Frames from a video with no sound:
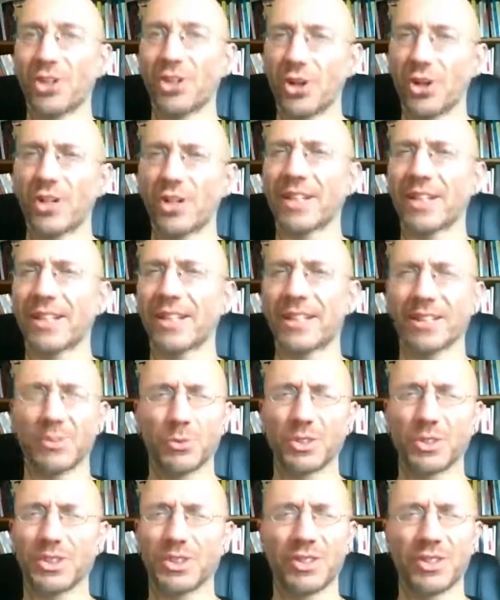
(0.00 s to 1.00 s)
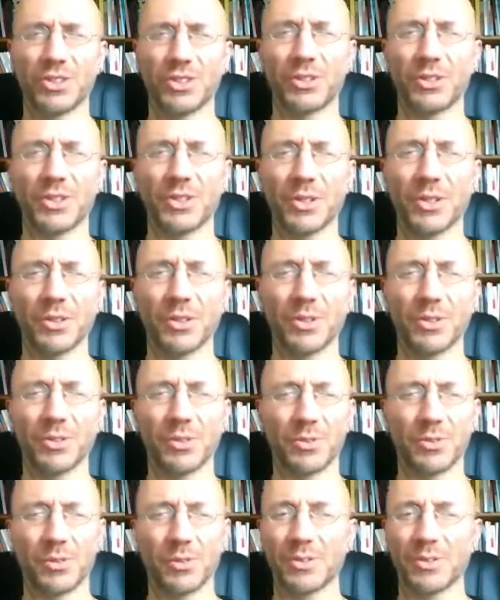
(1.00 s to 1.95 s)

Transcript: learning and wanting to know